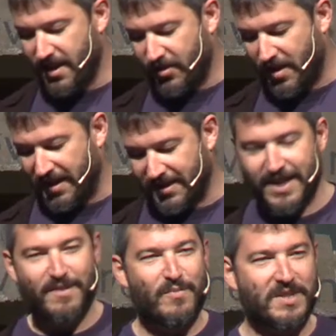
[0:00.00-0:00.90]
So I'm
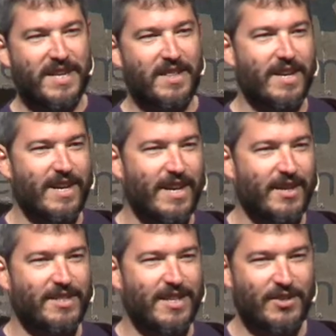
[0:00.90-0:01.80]
still
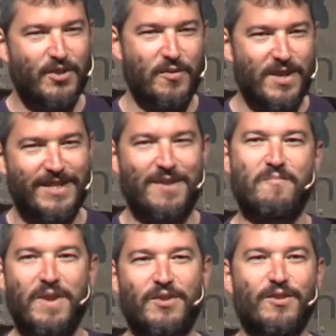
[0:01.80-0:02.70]
showing the same
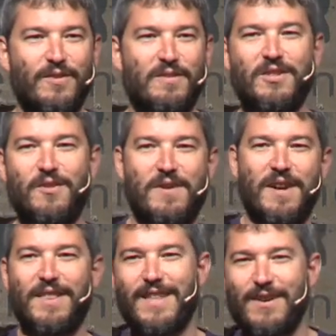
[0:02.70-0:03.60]
picture. If
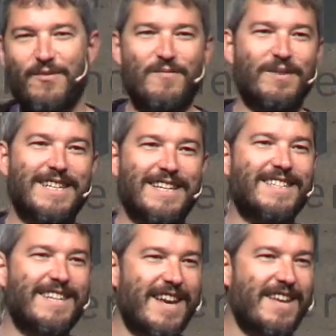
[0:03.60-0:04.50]
someone in the room
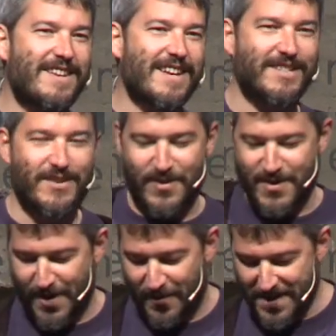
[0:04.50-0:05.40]
can say yes
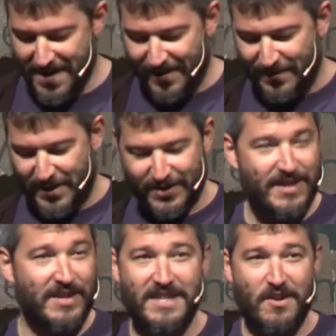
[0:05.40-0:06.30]
or no, because
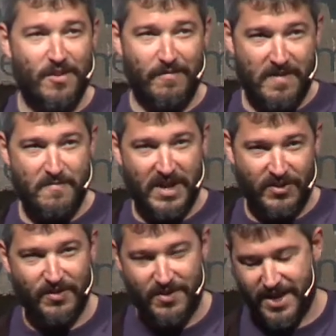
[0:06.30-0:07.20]
there is no
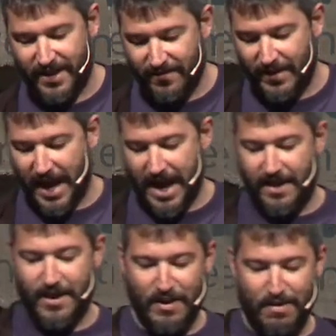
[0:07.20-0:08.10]
confirmation yet. But
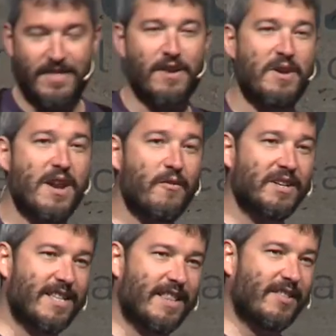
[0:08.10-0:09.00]
the only thing that we know
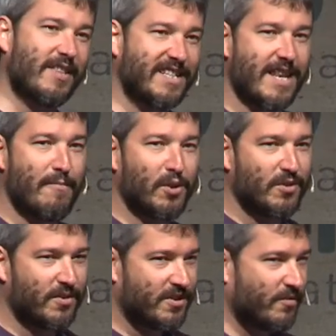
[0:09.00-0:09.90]
is that the Tesla
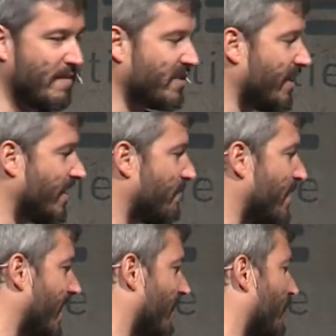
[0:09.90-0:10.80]
Motors website is built in